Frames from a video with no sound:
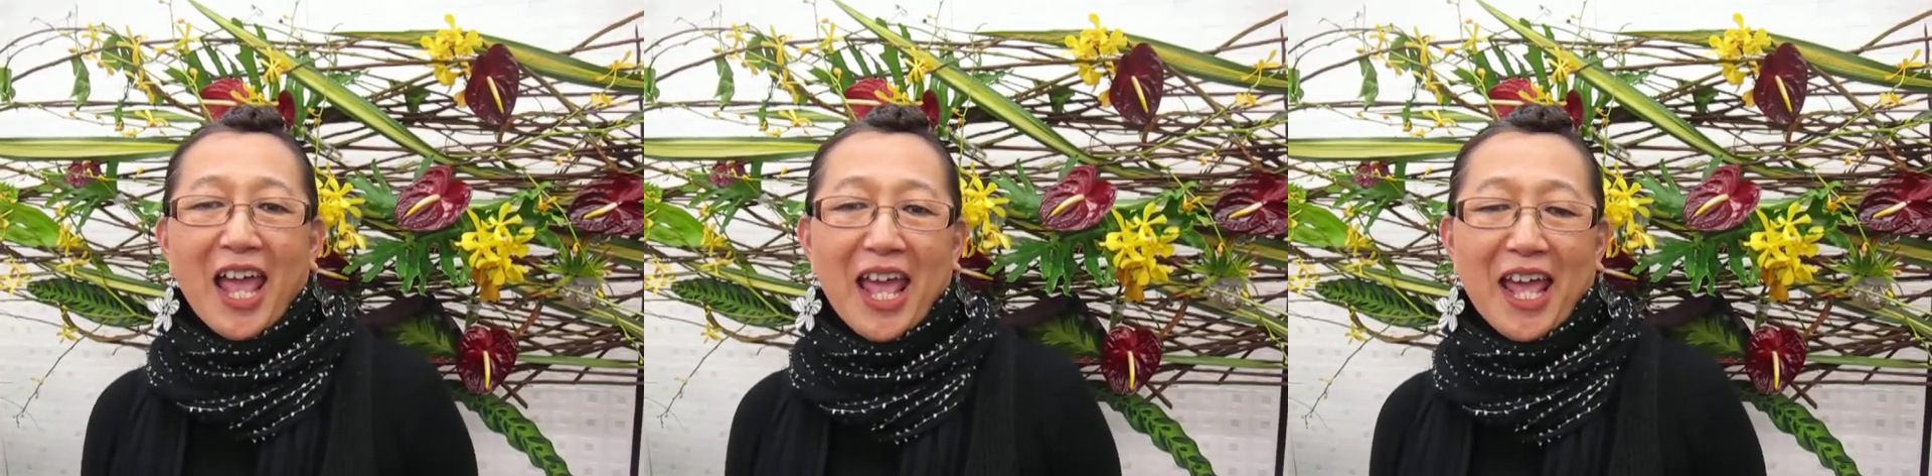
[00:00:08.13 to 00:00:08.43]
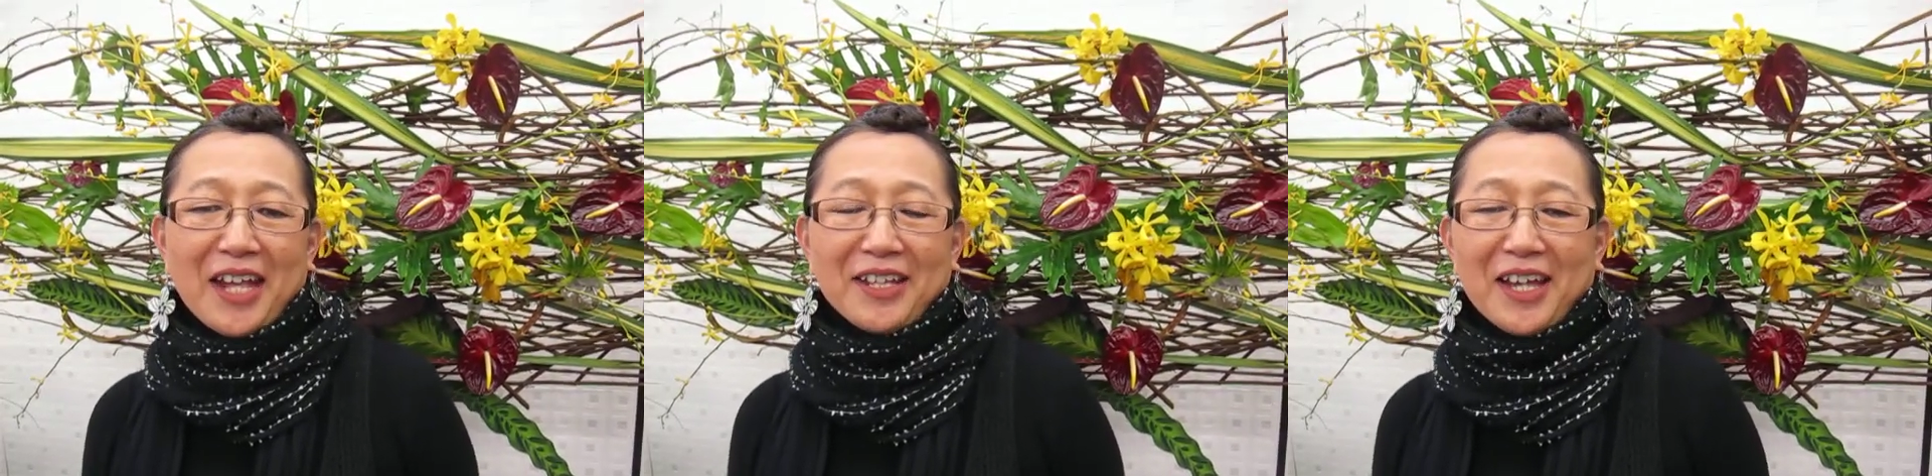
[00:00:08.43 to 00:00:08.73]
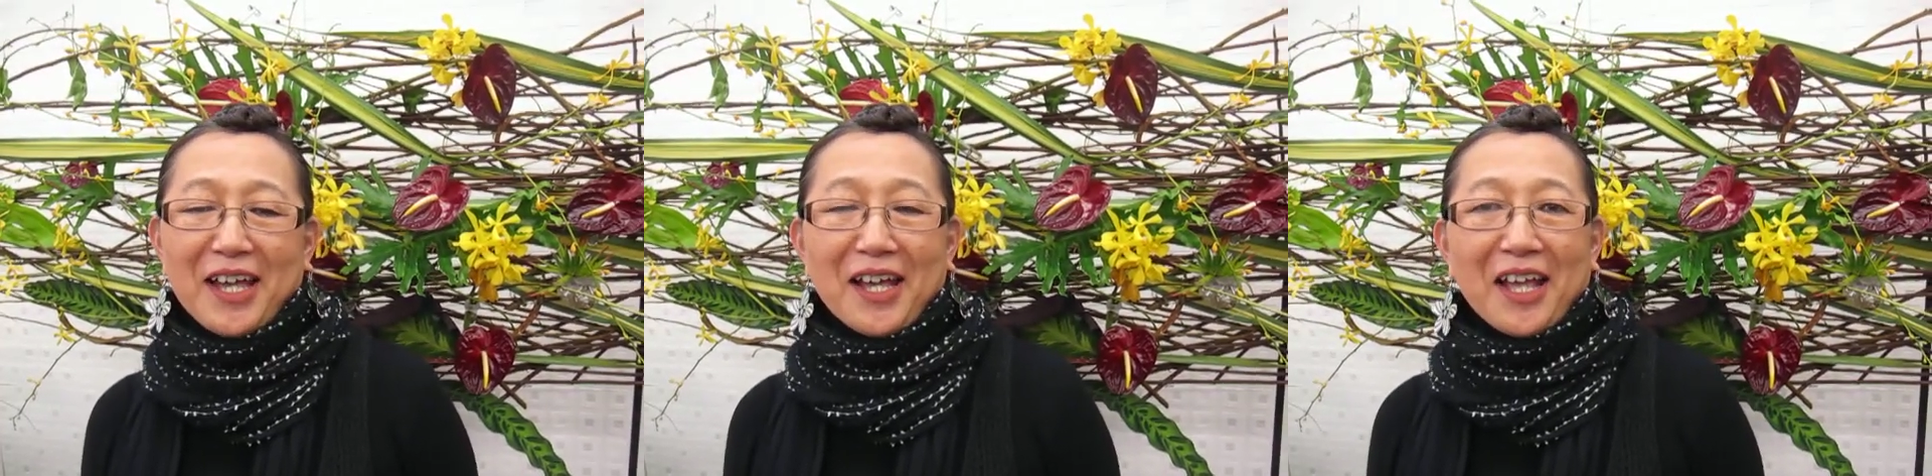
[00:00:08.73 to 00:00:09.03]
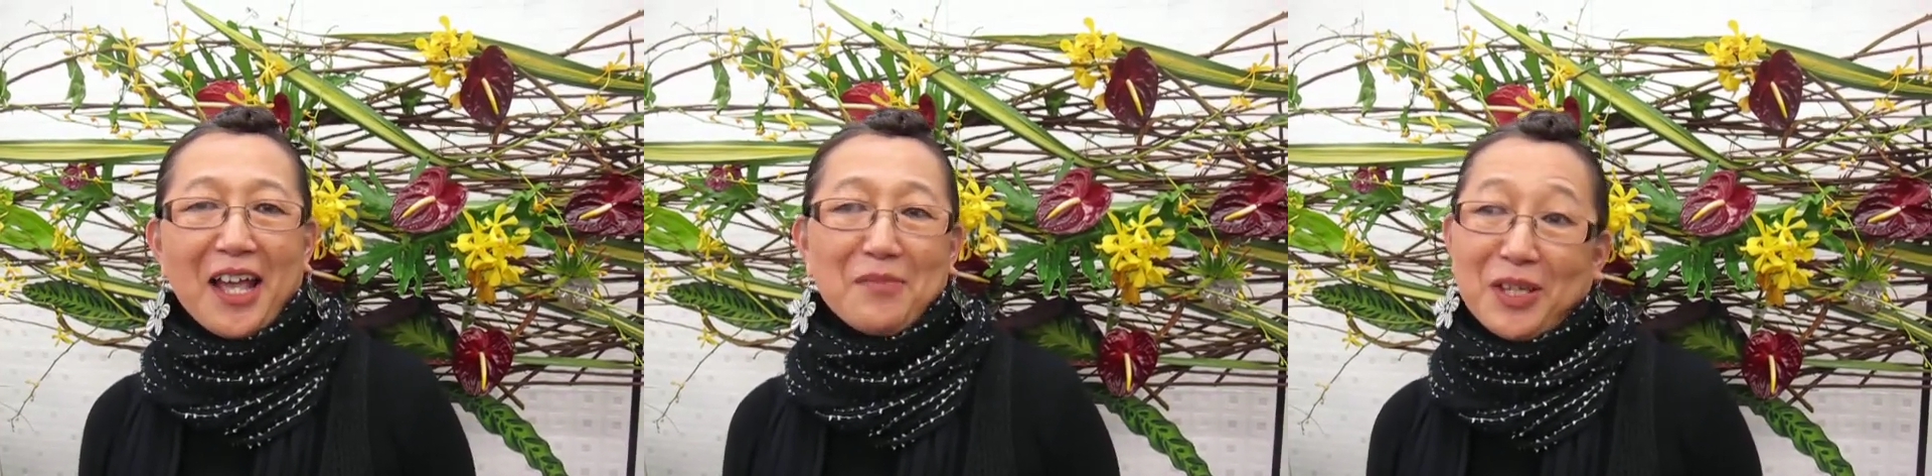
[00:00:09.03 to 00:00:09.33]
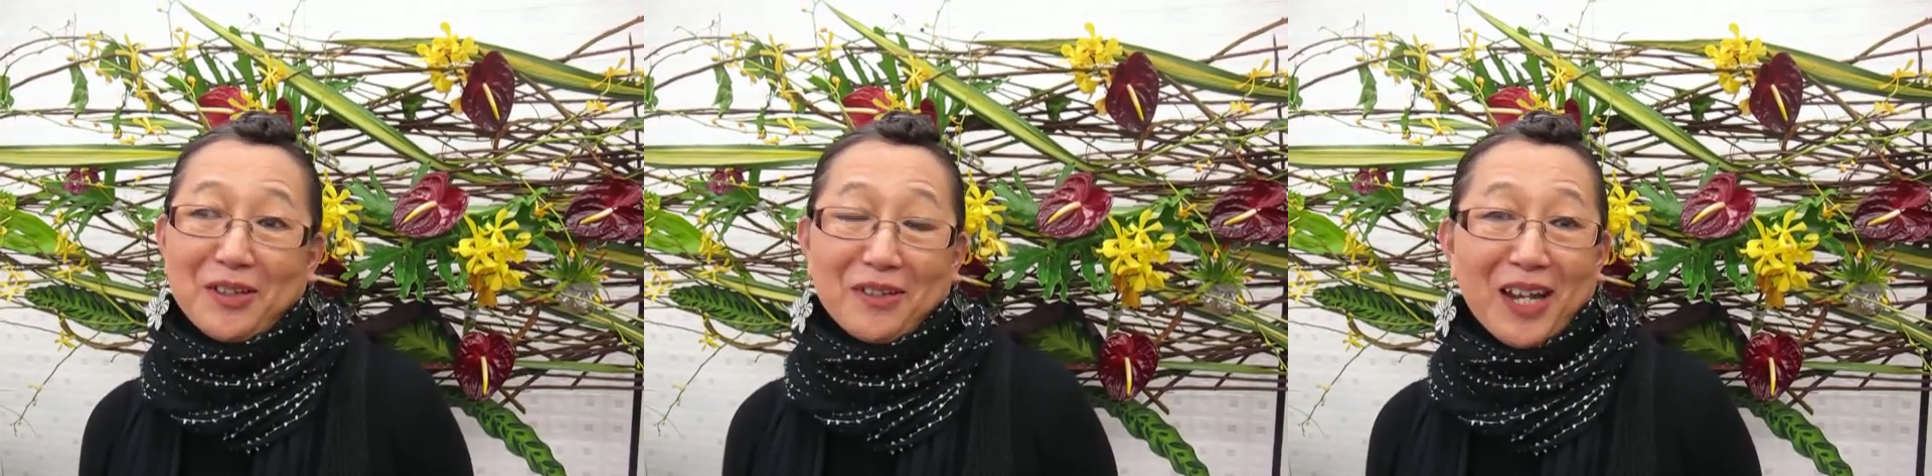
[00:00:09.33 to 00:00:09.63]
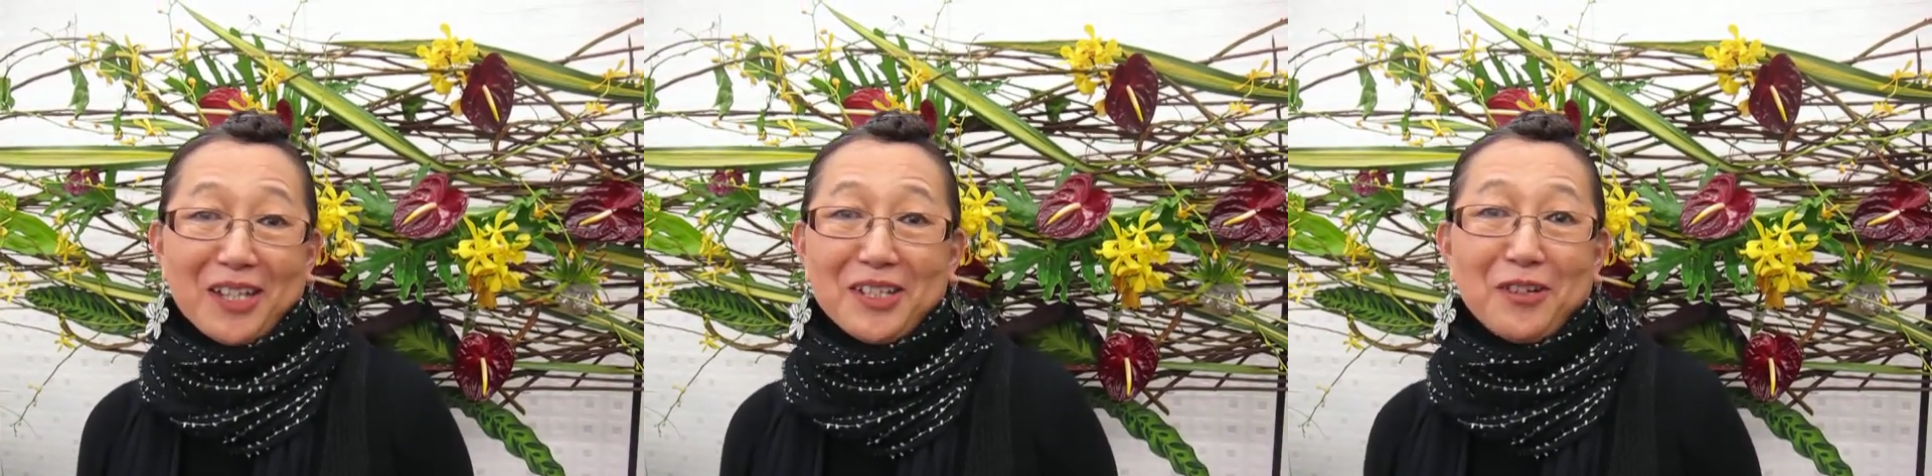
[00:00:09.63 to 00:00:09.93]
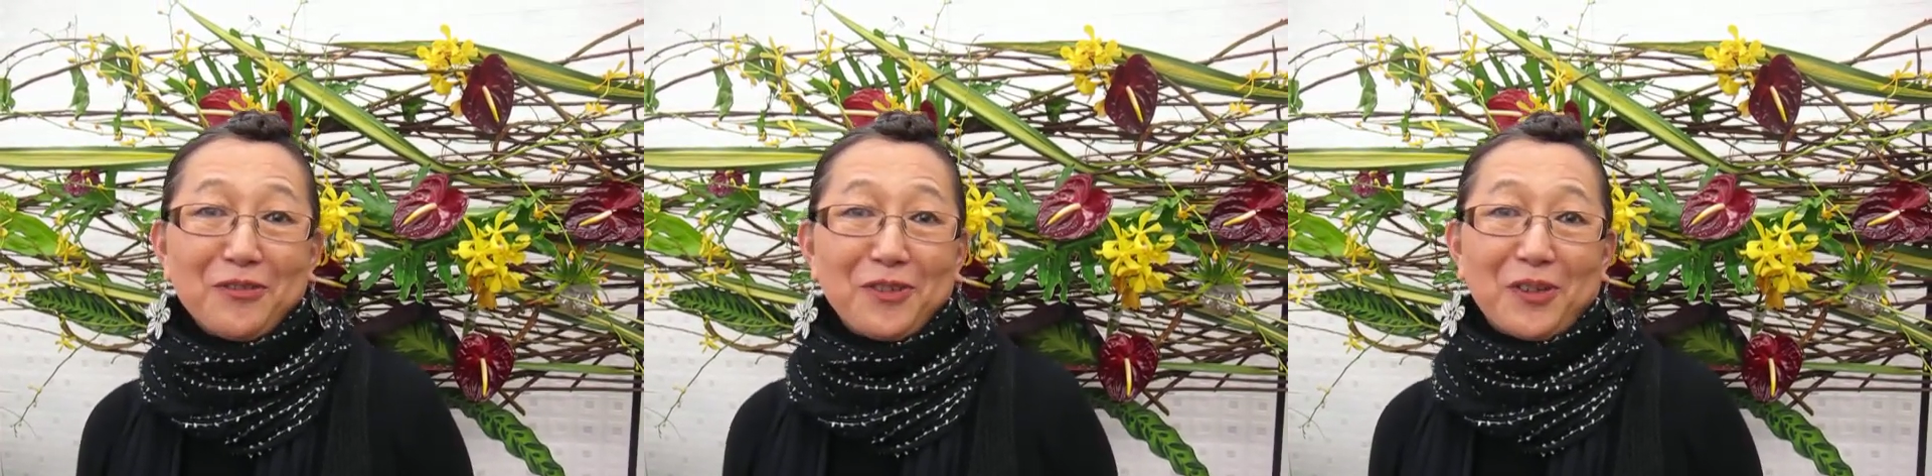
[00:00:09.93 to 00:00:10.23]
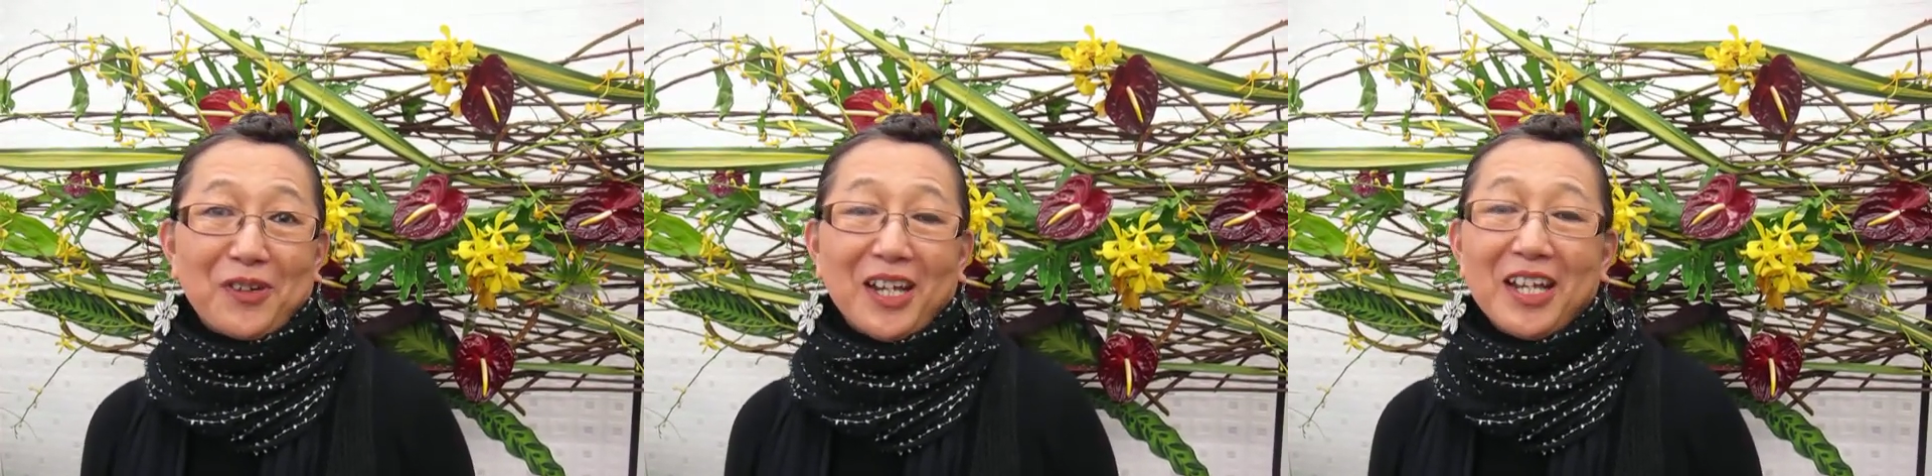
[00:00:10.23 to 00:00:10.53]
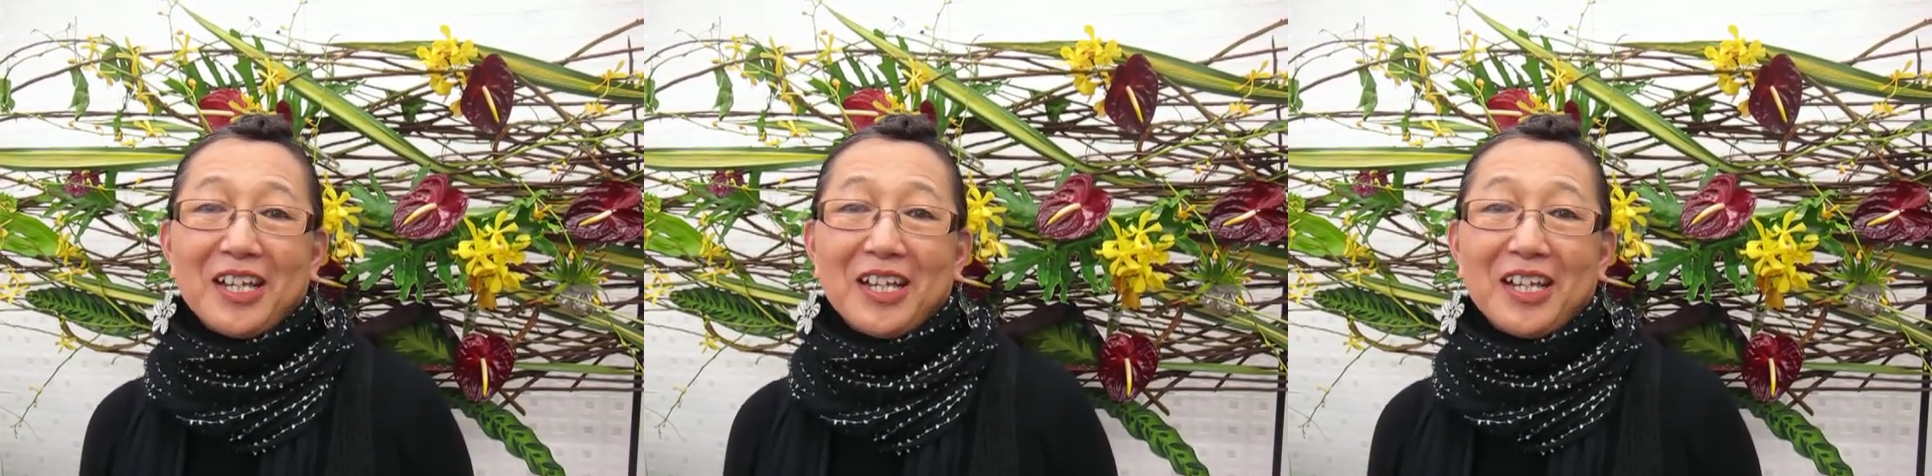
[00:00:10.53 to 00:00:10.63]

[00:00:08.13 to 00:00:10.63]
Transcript: and I'm here at NEOflora.